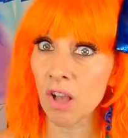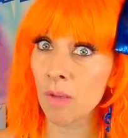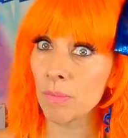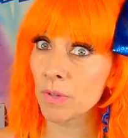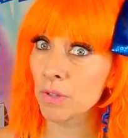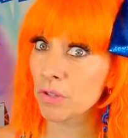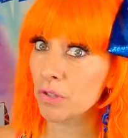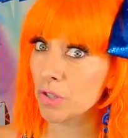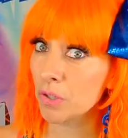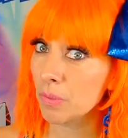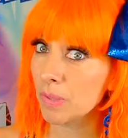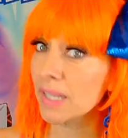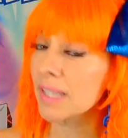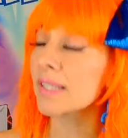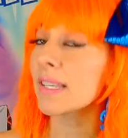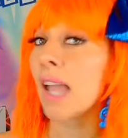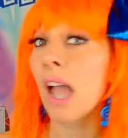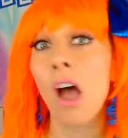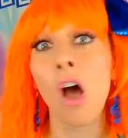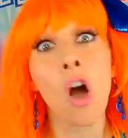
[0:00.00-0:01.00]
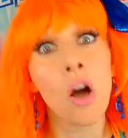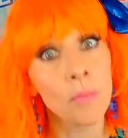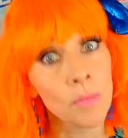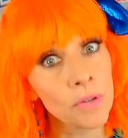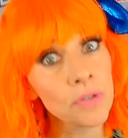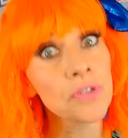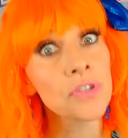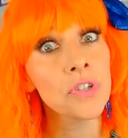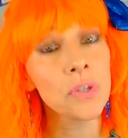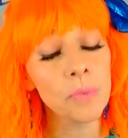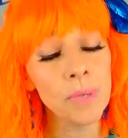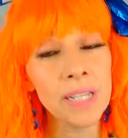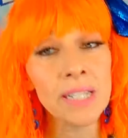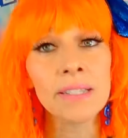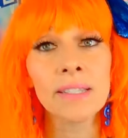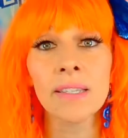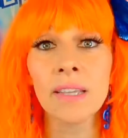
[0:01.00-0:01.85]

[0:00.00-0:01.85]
Almost 2 weeks? Yeah, almost 2 weeks.